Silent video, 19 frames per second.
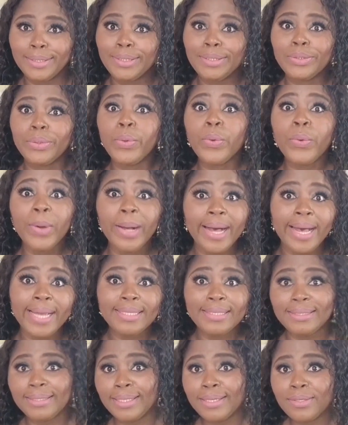go hide
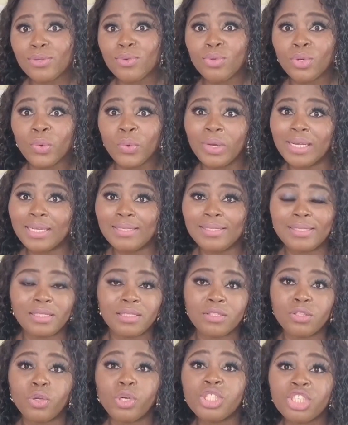it there so no one can
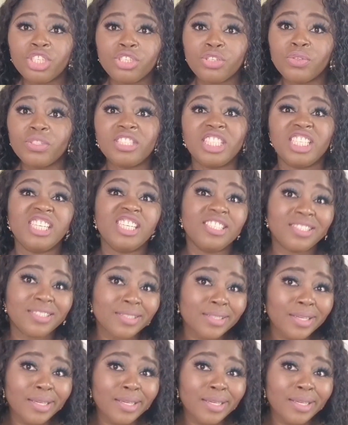touch it or steal it.